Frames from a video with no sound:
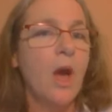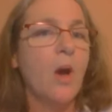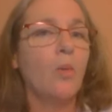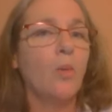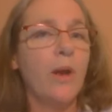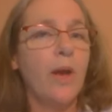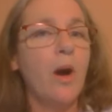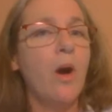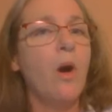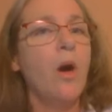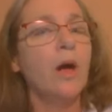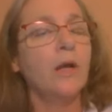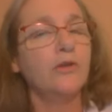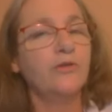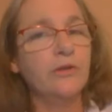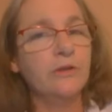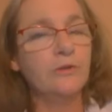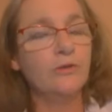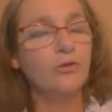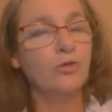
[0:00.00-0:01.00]
Well,
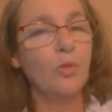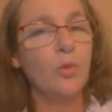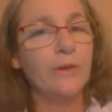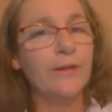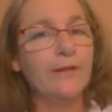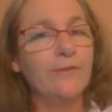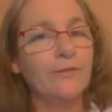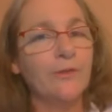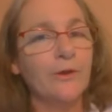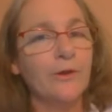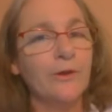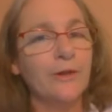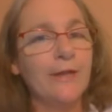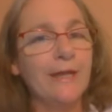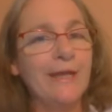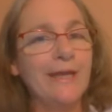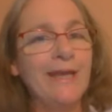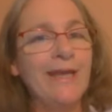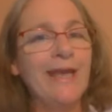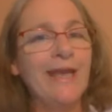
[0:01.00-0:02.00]
Agenda
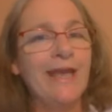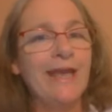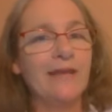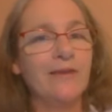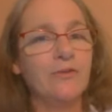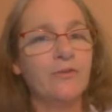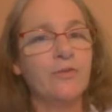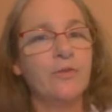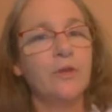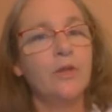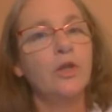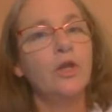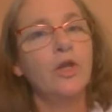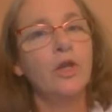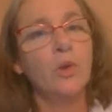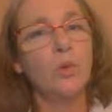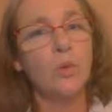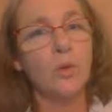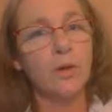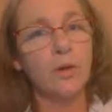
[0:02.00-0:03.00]
2030 is the
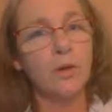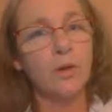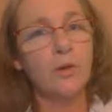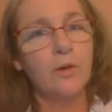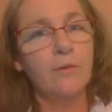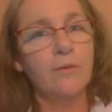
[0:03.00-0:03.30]
newer